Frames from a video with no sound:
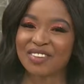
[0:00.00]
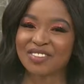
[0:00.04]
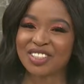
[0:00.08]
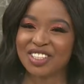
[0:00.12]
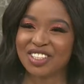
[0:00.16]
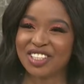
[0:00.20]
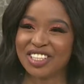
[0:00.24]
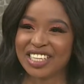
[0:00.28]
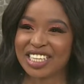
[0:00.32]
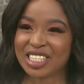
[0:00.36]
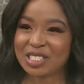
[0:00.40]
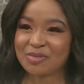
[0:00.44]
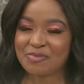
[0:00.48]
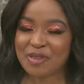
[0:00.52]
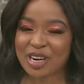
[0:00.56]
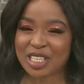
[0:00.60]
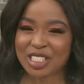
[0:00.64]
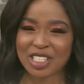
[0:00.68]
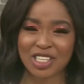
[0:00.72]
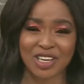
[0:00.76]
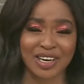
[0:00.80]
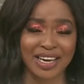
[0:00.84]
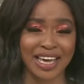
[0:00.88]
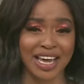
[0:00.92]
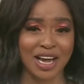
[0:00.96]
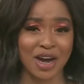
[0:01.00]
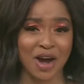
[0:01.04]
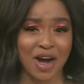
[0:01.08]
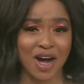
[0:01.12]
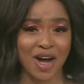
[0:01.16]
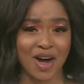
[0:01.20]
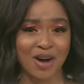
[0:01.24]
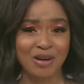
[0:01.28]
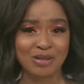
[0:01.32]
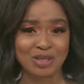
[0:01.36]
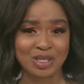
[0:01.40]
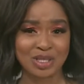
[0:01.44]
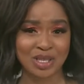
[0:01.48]
to Afternoon Express. Looking
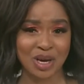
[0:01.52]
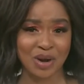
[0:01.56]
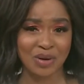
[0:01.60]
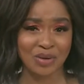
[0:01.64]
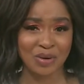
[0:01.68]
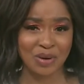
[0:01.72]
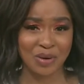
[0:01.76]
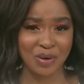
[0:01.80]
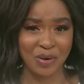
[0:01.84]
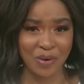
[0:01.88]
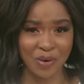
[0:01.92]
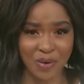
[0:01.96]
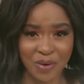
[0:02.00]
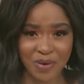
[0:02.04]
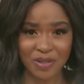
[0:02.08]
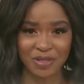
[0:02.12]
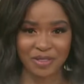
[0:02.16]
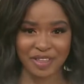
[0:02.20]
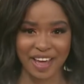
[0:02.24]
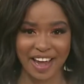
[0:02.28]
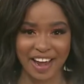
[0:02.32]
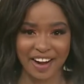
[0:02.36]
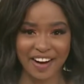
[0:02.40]
oh so cool